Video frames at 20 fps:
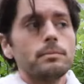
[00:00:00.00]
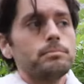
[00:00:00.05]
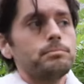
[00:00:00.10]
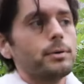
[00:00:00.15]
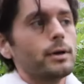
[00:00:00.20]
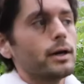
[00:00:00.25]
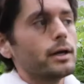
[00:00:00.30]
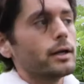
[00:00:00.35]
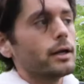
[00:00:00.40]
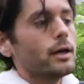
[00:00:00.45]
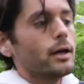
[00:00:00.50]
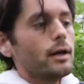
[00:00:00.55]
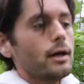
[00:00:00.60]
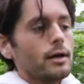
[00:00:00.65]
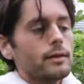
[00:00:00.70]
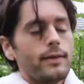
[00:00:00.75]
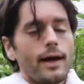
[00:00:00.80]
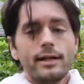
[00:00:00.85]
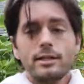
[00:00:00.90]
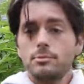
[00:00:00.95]
but
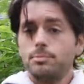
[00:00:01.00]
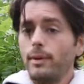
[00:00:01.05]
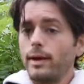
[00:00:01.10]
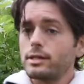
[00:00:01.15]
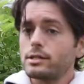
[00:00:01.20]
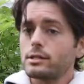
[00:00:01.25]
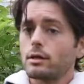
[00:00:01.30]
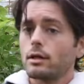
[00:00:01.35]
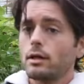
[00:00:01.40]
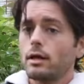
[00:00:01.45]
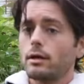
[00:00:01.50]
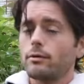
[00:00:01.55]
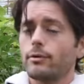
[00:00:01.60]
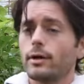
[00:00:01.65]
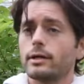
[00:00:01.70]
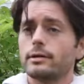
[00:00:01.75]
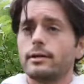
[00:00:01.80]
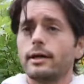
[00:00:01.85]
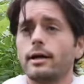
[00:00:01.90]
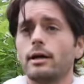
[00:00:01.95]
that's basically it
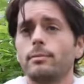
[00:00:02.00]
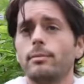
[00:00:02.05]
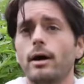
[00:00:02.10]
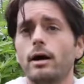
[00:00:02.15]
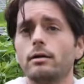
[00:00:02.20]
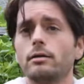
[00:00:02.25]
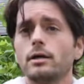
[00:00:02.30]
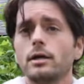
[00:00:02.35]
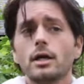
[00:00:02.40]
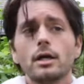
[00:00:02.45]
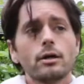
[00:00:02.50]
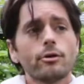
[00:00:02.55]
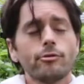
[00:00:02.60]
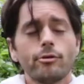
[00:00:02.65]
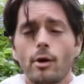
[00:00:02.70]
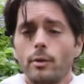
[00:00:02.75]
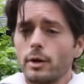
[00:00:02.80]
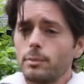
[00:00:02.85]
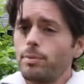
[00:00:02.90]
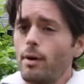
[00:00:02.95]
right there about
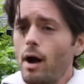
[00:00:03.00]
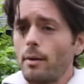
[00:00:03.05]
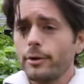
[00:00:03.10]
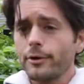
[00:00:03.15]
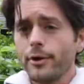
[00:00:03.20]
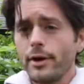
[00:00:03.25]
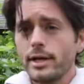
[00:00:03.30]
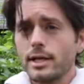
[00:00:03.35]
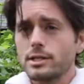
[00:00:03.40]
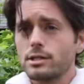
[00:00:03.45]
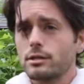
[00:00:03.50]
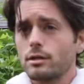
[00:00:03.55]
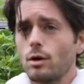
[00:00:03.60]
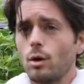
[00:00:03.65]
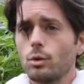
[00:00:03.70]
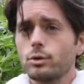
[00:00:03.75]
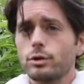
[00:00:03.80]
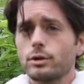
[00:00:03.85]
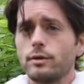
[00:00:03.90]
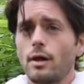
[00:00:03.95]
growing pomegranates in
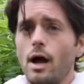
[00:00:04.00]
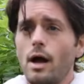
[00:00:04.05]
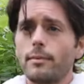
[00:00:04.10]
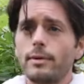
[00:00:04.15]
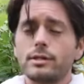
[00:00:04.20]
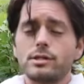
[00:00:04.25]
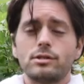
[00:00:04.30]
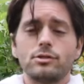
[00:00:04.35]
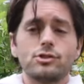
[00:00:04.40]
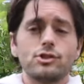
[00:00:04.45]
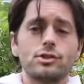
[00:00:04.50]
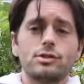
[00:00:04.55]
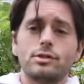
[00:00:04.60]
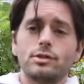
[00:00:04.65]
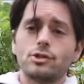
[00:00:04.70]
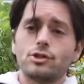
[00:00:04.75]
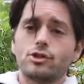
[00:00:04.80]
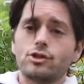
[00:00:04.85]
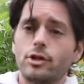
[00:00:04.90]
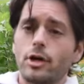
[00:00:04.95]
colder climates and just
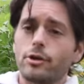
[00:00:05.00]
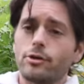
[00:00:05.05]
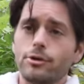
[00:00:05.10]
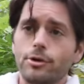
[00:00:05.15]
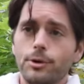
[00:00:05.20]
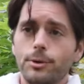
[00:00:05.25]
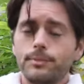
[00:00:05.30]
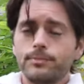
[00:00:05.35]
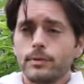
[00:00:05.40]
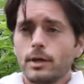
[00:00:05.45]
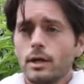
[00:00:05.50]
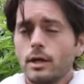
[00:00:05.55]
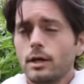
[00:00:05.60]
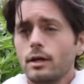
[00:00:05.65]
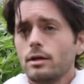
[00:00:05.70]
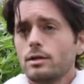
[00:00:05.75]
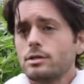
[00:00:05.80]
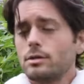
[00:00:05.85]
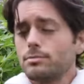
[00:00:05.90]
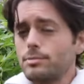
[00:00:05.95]
in general,
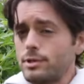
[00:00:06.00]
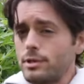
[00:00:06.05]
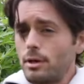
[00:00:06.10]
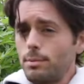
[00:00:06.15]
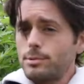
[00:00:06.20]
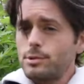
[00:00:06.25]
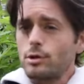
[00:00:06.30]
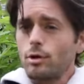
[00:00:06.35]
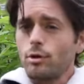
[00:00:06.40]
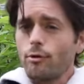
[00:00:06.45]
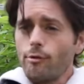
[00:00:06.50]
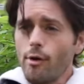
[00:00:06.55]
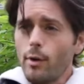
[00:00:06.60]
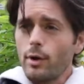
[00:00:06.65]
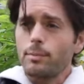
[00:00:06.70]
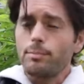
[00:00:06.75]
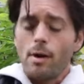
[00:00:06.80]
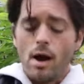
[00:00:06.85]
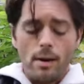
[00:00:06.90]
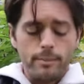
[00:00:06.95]
some tips on
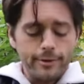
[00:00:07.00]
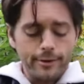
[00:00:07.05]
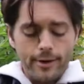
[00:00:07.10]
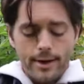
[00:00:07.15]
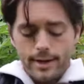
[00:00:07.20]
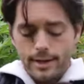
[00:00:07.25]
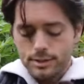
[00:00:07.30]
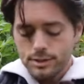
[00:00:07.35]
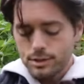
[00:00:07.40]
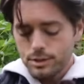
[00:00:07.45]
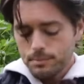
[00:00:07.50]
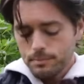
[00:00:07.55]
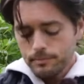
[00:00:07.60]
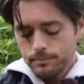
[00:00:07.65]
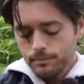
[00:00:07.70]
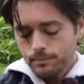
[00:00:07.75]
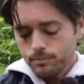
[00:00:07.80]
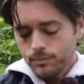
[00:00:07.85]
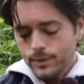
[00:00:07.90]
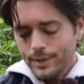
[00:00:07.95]
growing pomegranates.
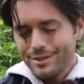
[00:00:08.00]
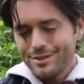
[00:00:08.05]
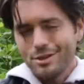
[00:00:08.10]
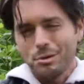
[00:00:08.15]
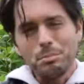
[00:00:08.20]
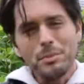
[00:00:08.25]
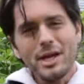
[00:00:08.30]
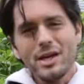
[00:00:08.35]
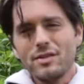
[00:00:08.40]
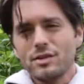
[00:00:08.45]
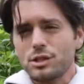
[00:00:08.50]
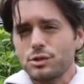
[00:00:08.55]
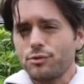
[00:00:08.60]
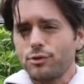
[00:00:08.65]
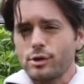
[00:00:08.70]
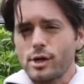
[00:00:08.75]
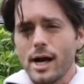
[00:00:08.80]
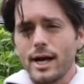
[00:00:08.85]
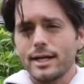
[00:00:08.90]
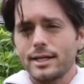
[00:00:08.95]
To me, this
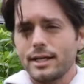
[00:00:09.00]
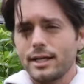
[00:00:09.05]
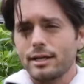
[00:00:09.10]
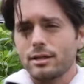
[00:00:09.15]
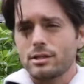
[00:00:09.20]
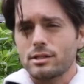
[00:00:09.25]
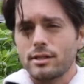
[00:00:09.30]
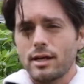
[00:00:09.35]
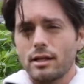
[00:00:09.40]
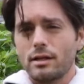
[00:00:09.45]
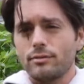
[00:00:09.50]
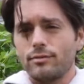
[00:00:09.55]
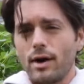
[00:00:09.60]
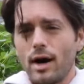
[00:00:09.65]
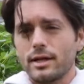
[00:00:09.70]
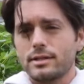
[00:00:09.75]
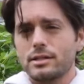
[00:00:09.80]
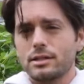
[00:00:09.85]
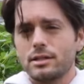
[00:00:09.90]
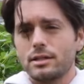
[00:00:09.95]
variety here,
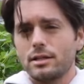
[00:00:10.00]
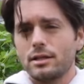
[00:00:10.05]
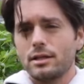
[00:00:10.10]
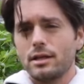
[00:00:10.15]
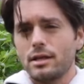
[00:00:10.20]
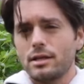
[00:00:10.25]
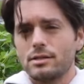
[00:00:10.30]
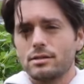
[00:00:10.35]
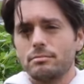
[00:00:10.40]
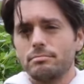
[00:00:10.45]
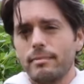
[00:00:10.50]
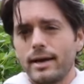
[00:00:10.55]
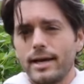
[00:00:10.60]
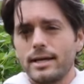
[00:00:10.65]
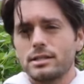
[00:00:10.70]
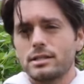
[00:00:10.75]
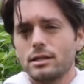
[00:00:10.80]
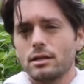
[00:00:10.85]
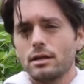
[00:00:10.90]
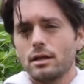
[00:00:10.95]
Salavatski, is
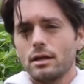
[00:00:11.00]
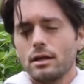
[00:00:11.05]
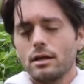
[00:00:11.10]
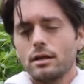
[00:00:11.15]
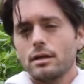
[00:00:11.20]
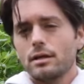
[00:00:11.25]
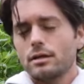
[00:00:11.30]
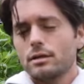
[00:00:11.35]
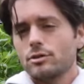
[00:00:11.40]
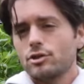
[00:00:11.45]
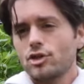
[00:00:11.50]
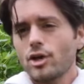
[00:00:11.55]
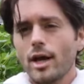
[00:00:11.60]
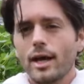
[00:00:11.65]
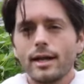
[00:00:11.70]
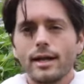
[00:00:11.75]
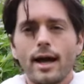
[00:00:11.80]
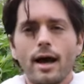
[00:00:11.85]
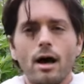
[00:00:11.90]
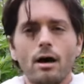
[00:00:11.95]
amazing.
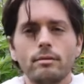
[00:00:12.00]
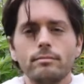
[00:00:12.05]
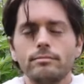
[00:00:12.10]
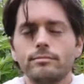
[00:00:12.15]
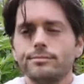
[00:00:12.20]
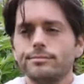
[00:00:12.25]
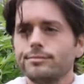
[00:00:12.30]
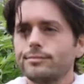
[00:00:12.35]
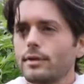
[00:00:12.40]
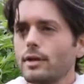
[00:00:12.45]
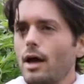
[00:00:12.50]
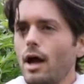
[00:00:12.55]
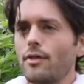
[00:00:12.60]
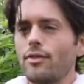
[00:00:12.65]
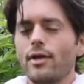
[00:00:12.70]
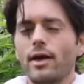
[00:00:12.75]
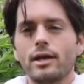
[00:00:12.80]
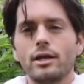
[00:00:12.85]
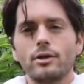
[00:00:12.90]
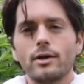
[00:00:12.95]
Check it out. I
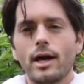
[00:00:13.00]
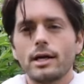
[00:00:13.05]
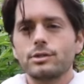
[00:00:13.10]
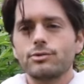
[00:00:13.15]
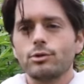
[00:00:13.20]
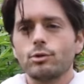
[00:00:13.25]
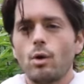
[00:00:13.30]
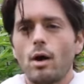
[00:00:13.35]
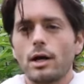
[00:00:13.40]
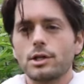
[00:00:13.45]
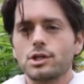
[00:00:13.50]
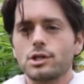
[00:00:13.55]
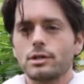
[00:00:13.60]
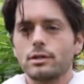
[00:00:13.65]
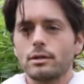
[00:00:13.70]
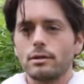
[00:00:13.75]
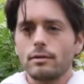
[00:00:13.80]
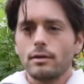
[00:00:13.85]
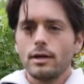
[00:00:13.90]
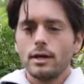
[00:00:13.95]
thank you guys for
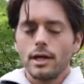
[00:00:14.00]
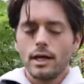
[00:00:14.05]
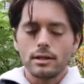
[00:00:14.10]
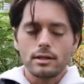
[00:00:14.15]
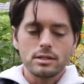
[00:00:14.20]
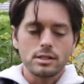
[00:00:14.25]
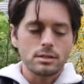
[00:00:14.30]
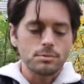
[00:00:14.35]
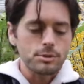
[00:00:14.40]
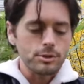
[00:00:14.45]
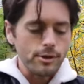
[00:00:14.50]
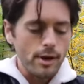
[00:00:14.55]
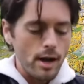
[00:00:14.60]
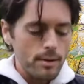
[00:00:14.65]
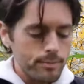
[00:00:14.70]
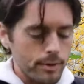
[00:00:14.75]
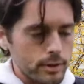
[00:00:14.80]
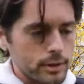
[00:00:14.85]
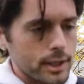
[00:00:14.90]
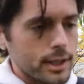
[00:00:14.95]
watching. Hit the
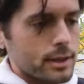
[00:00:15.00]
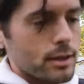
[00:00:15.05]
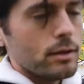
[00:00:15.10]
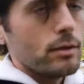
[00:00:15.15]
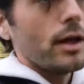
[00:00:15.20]
subscribe button, hit the